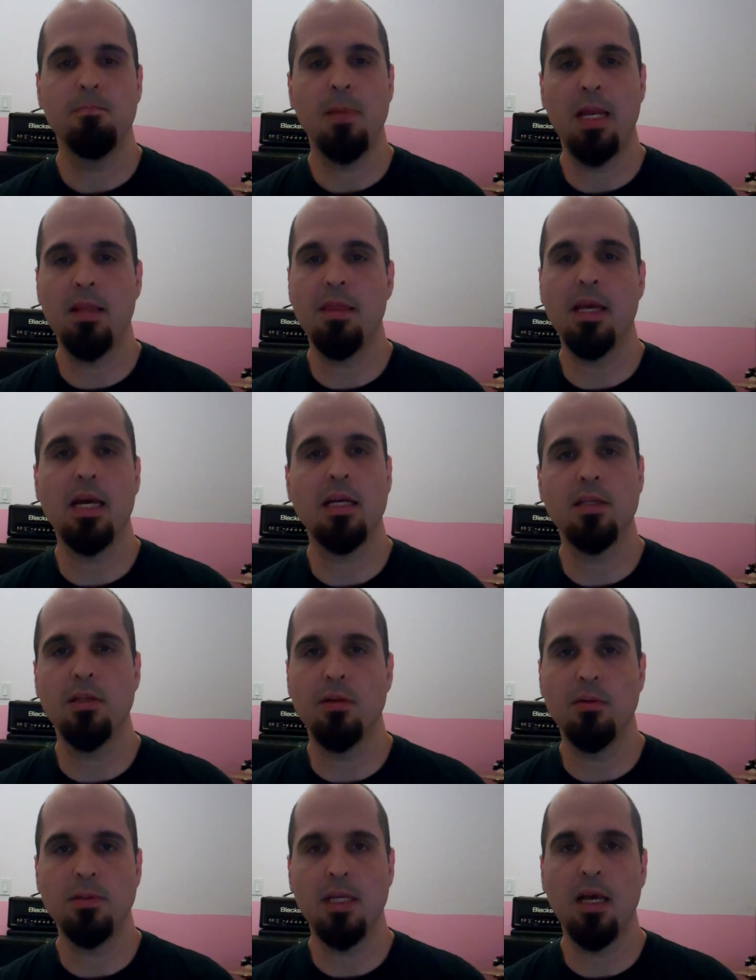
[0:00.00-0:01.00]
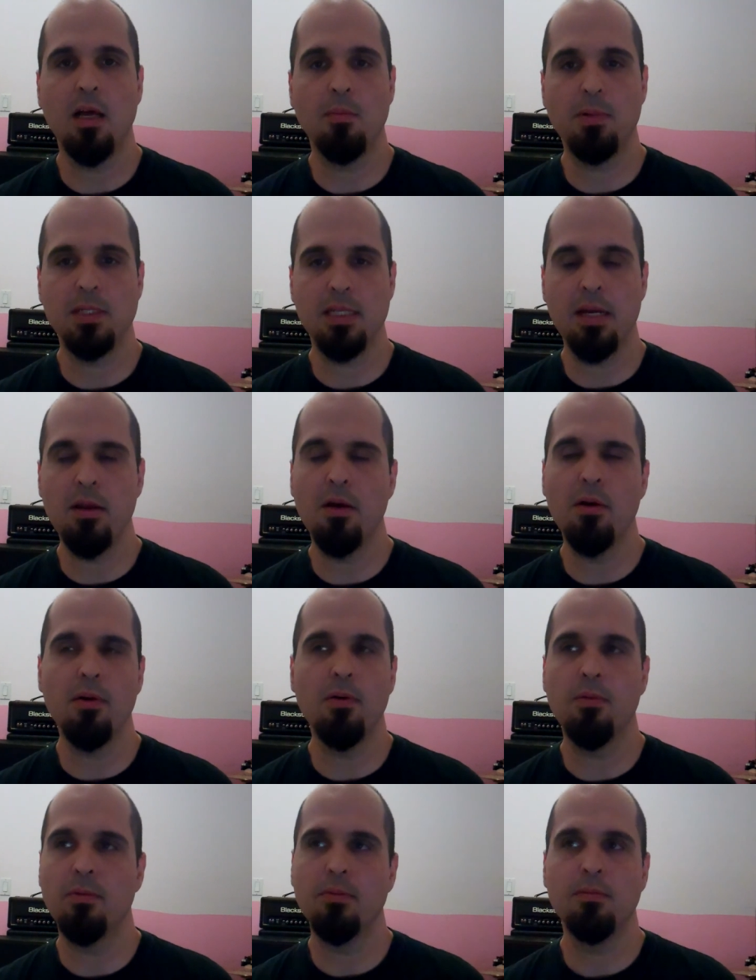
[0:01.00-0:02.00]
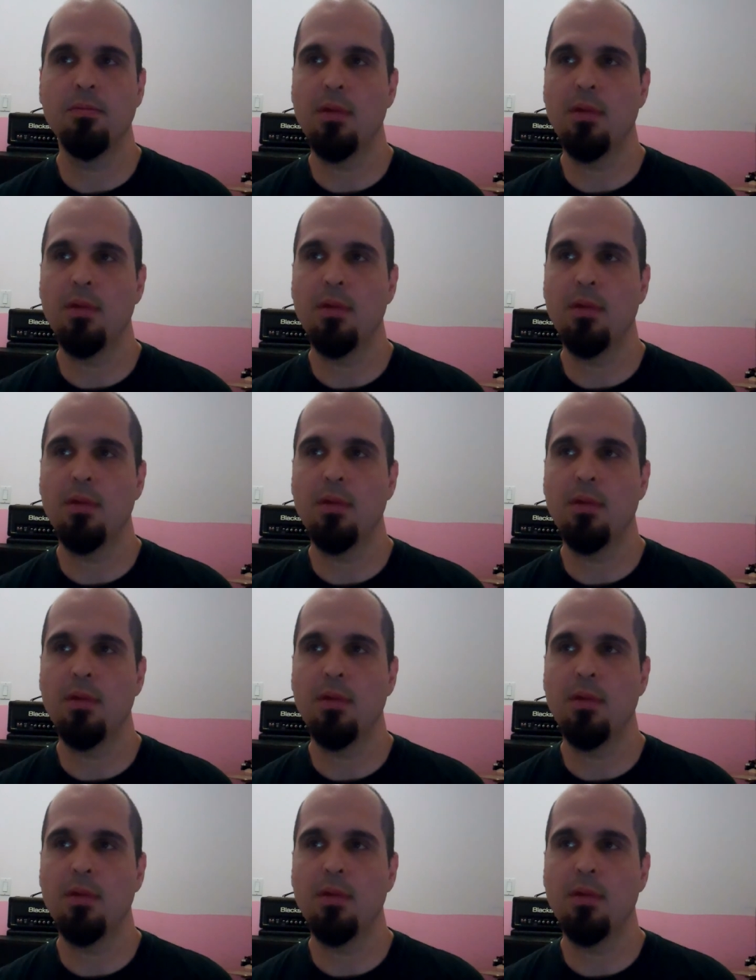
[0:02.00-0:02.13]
Anything I can do to help, because I know